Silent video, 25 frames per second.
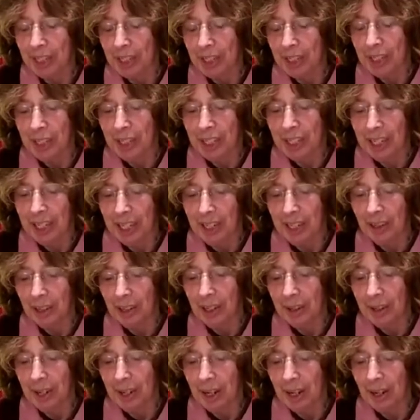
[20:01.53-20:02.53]
the
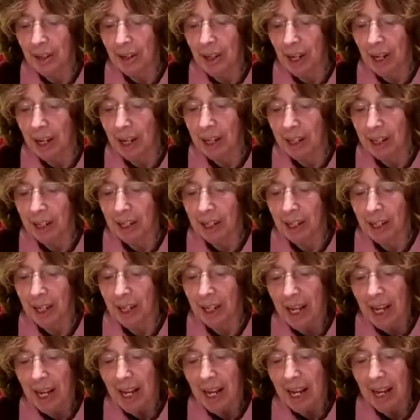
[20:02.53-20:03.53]
nigla, the halacha,
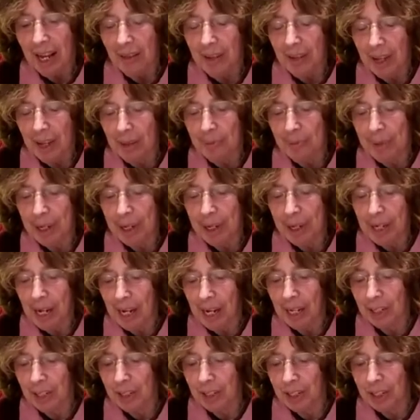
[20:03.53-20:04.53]
And then
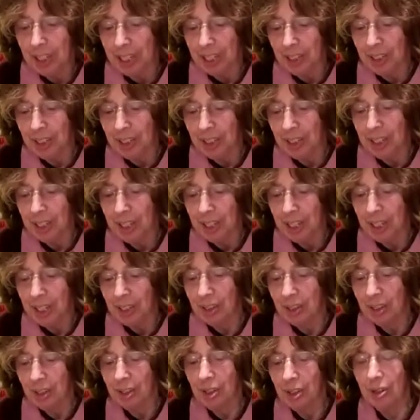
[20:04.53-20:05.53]
Bakashti is the
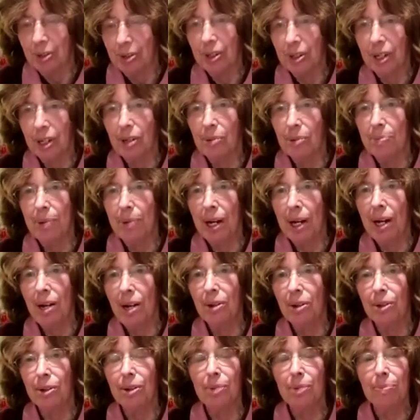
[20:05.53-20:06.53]
Nister, the
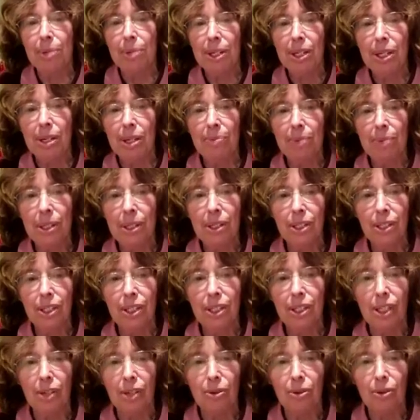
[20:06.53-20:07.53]
Kabbalah, the Pneumius
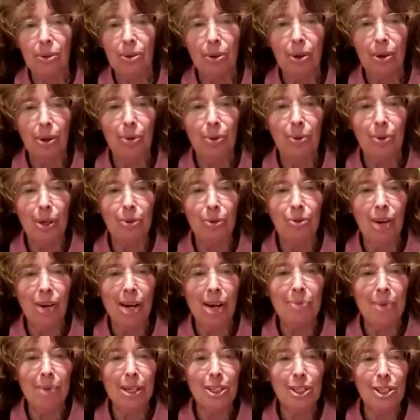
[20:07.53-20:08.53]
Sator, what
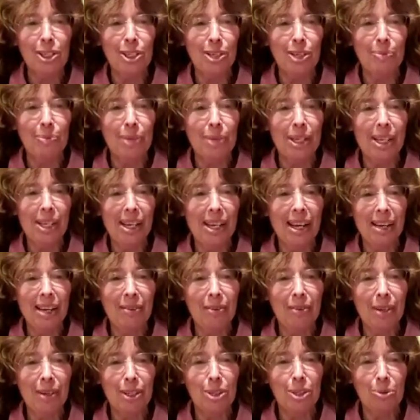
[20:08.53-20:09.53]
Rabbi Shimon gave
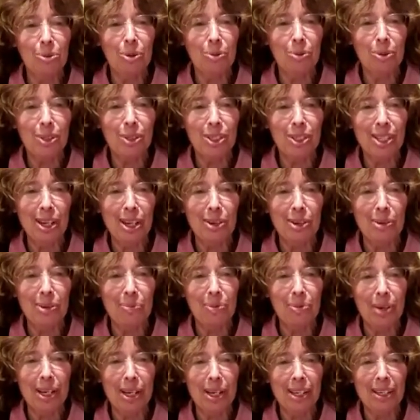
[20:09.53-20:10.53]
us, what we're
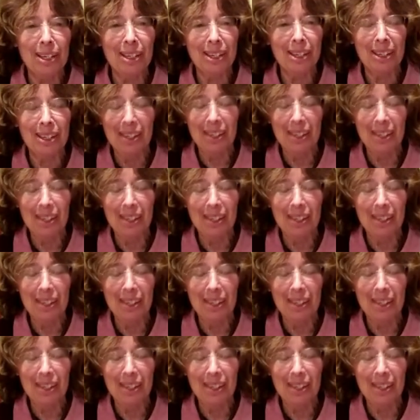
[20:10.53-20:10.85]
celebrating